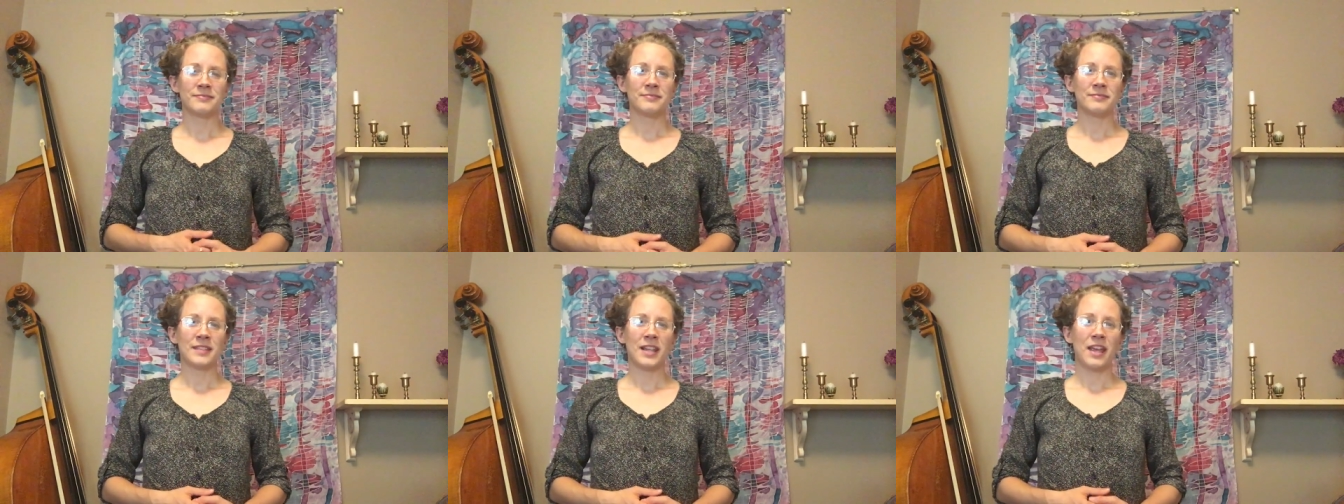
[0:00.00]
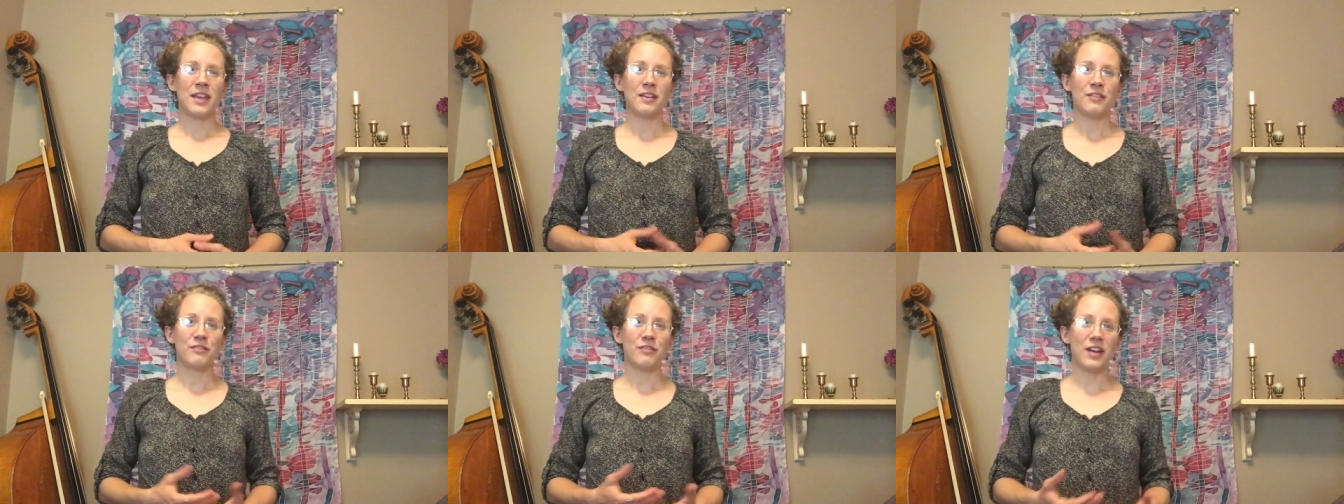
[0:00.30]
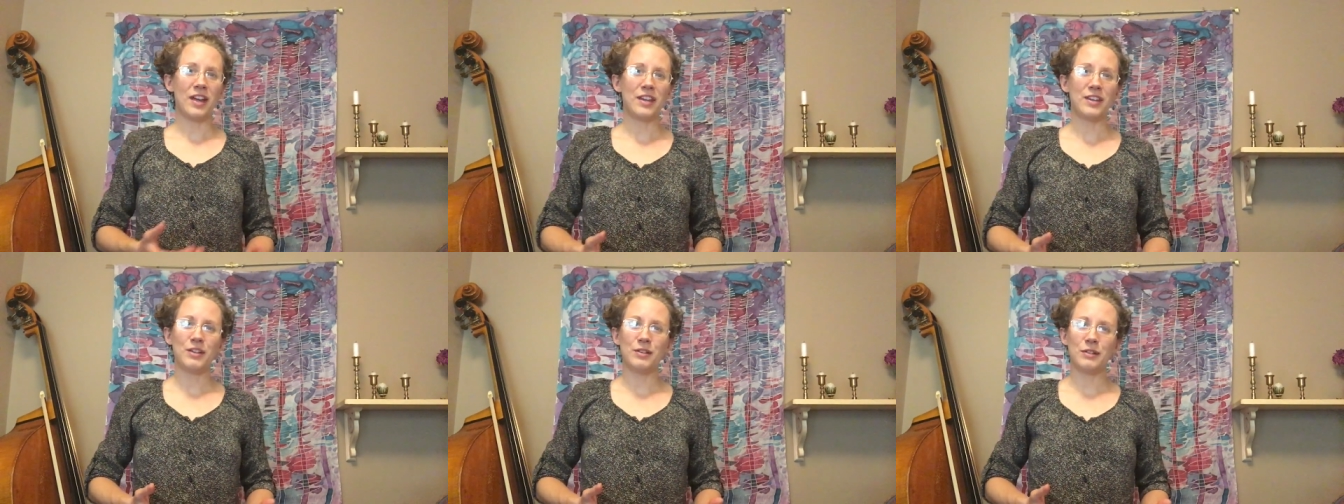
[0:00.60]
I
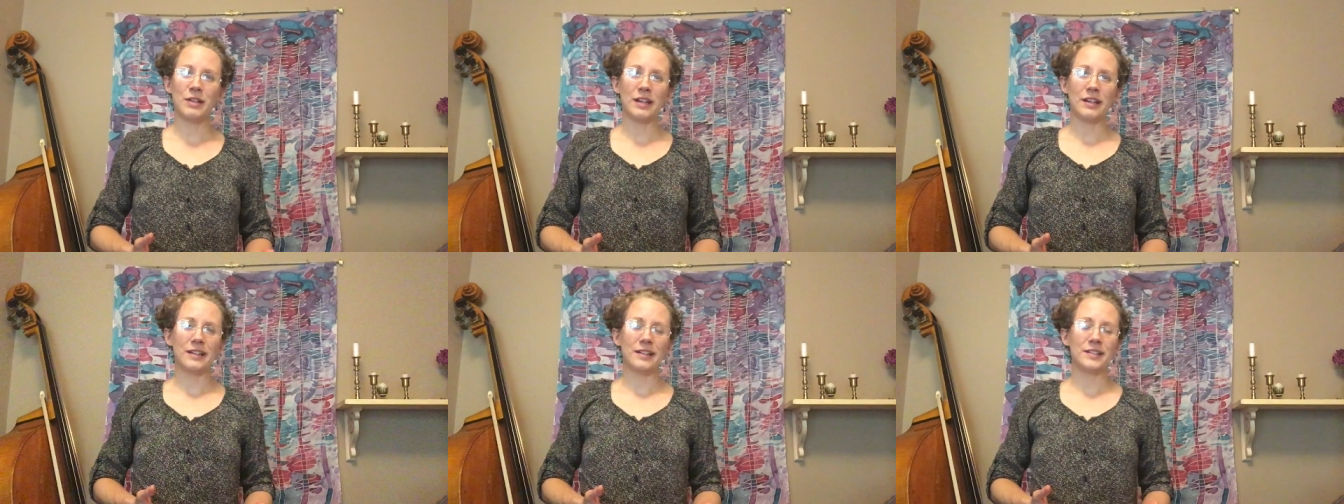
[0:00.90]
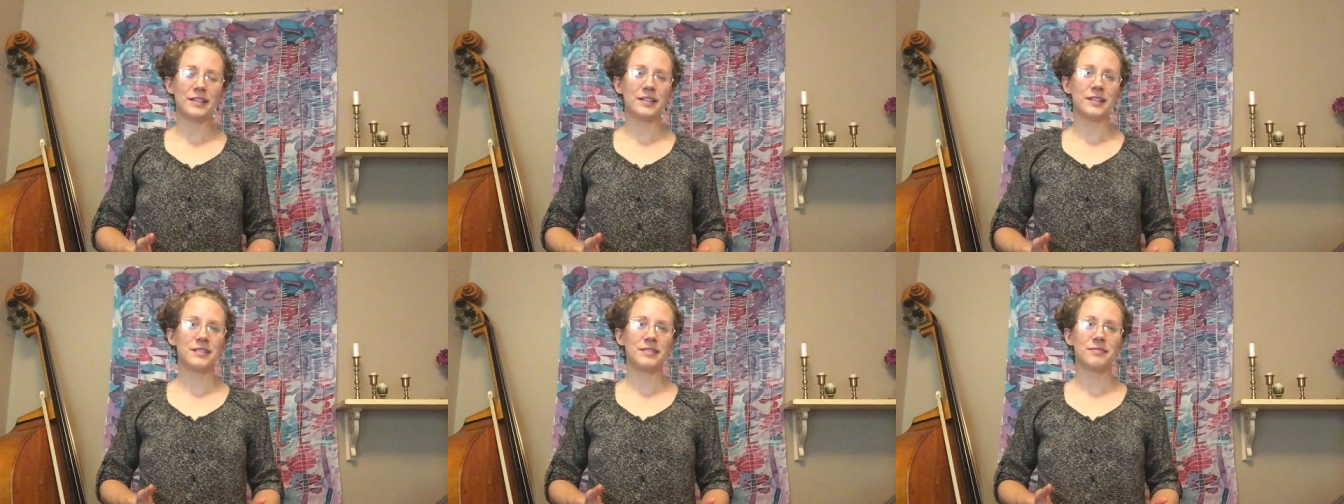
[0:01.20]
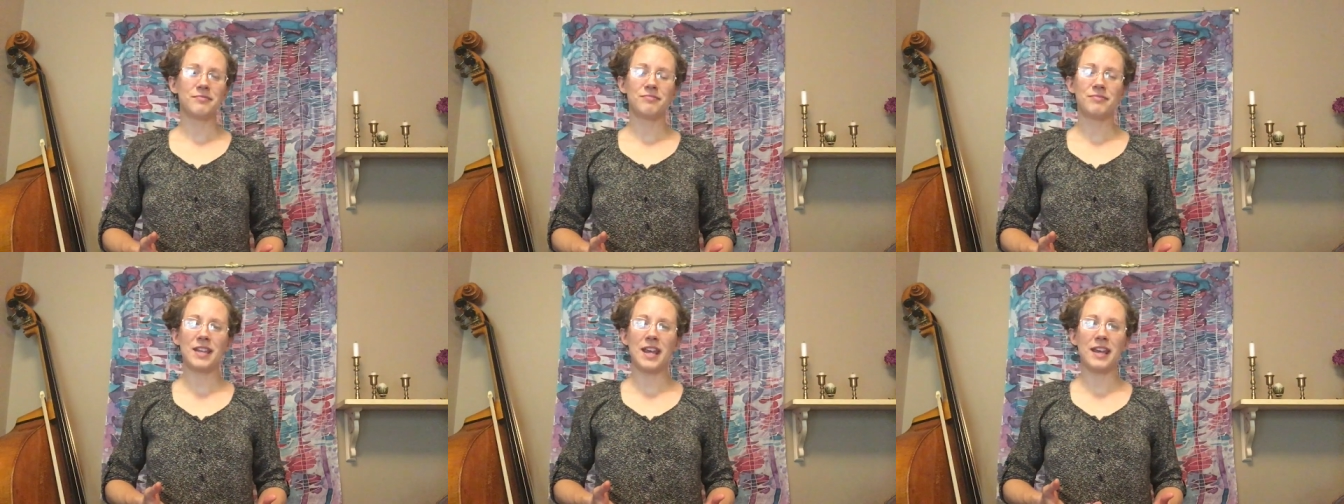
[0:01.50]
invite you to
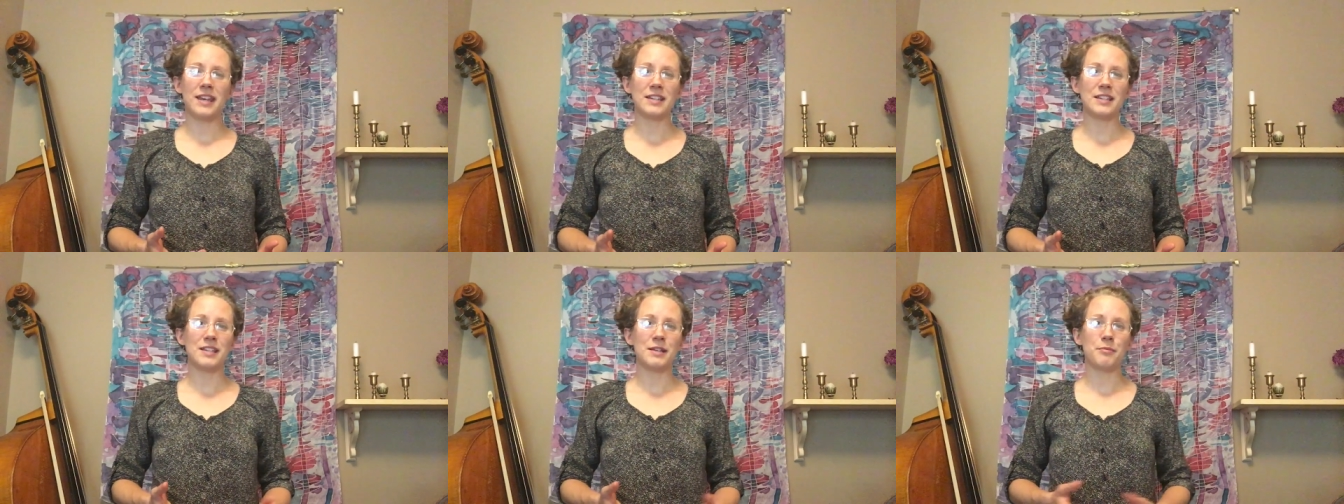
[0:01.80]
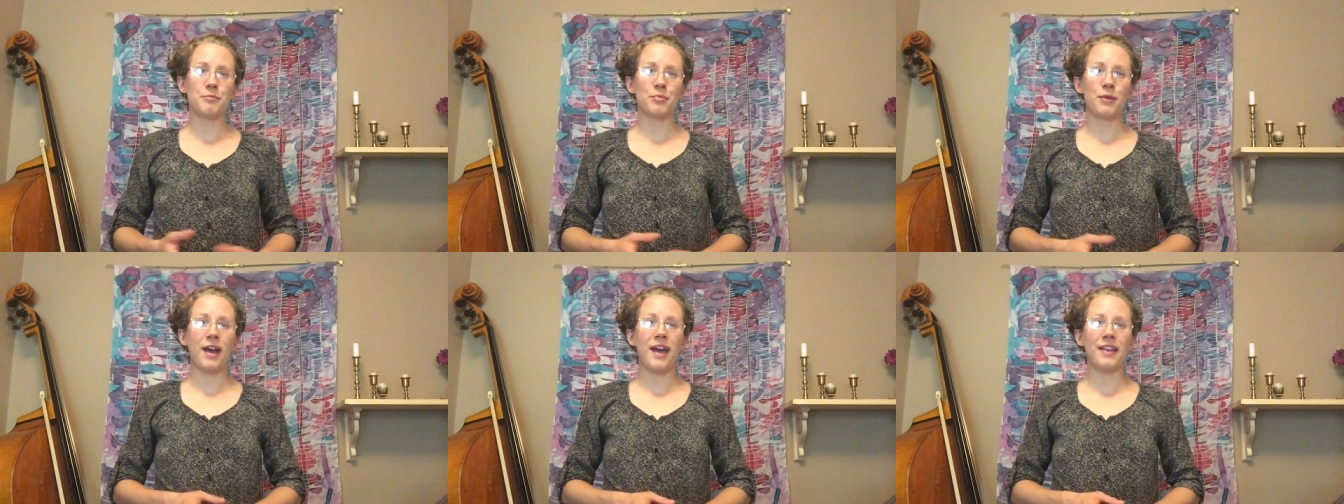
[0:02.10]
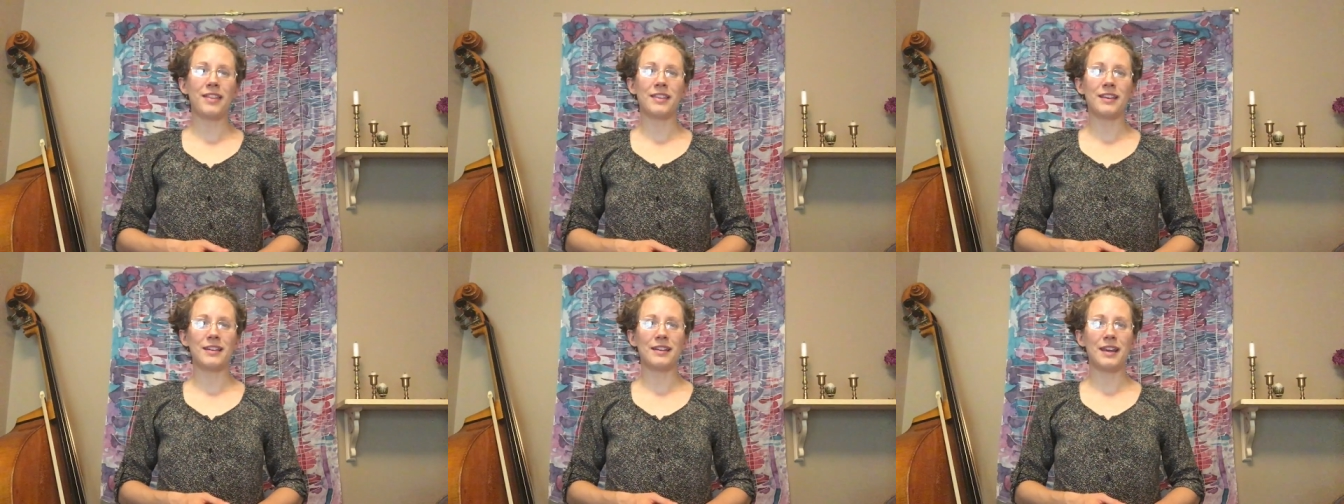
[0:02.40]
take a deep
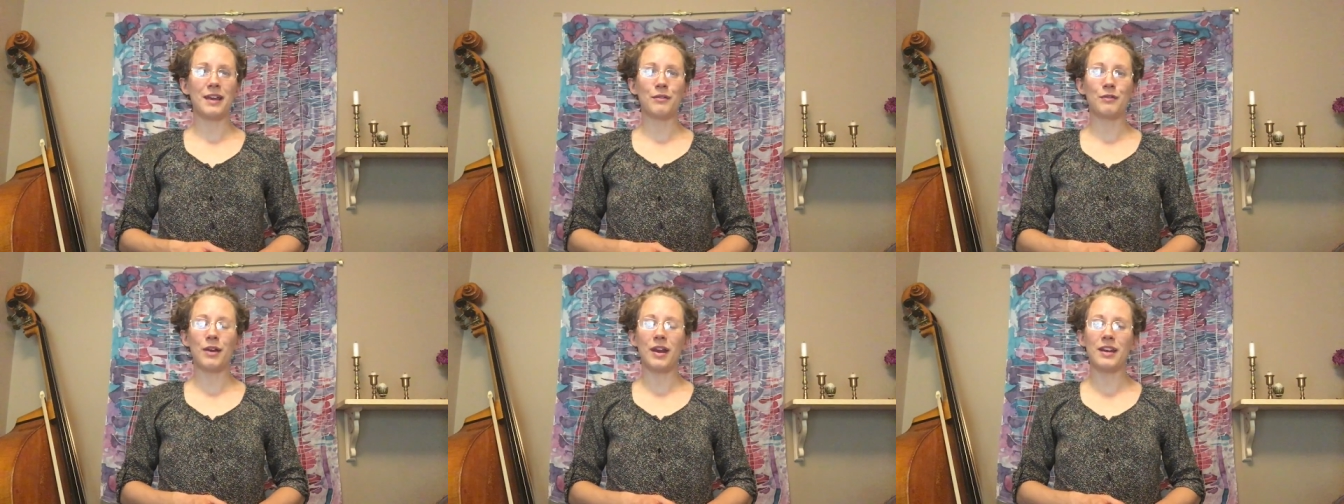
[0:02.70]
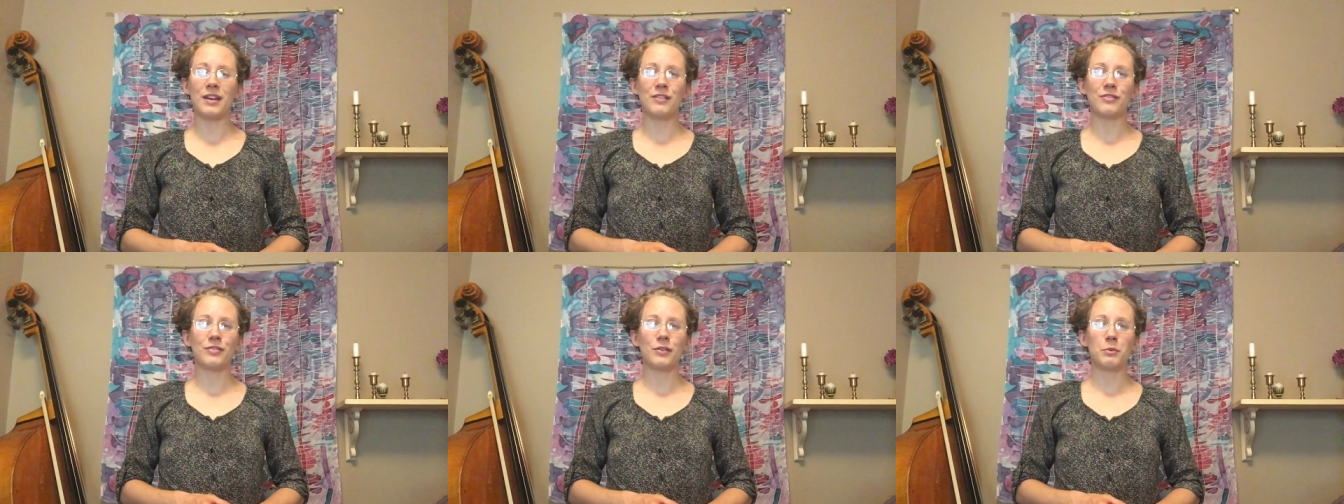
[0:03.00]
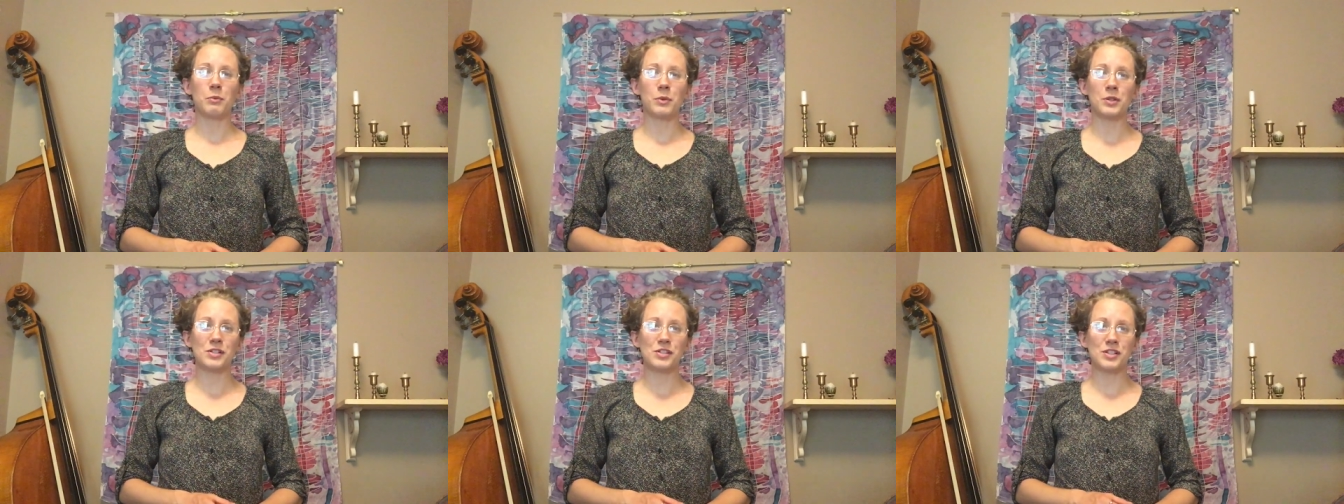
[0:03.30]
breath and get ready
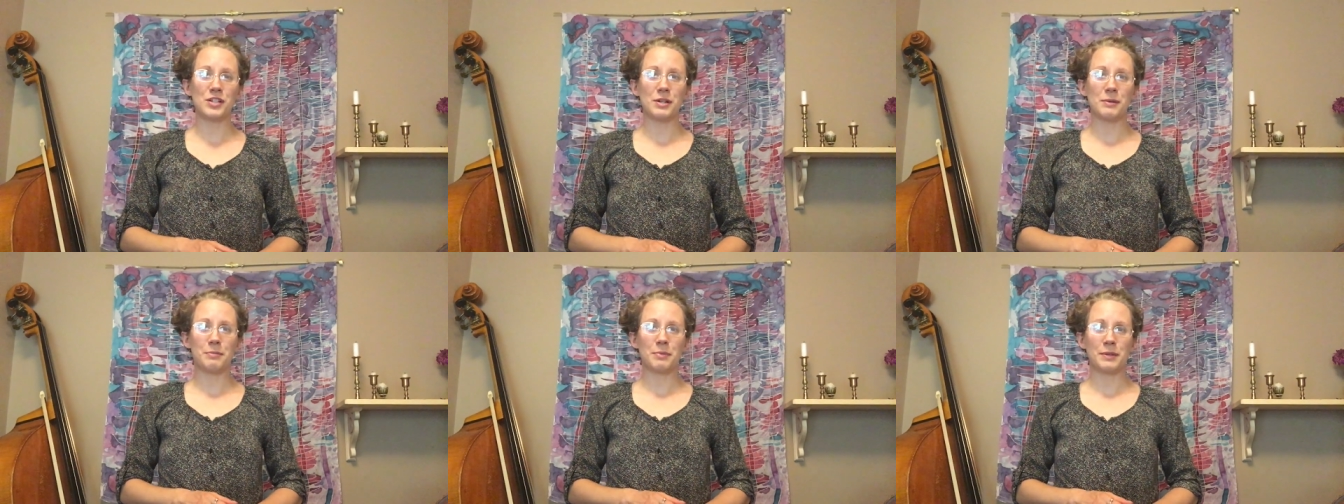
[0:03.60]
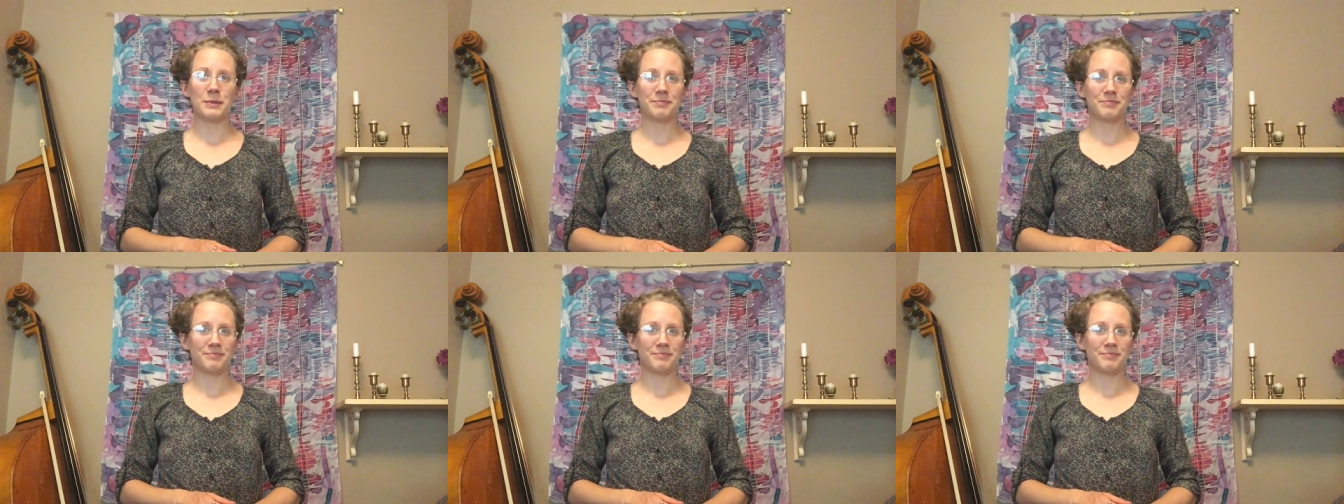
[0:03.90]
for worship.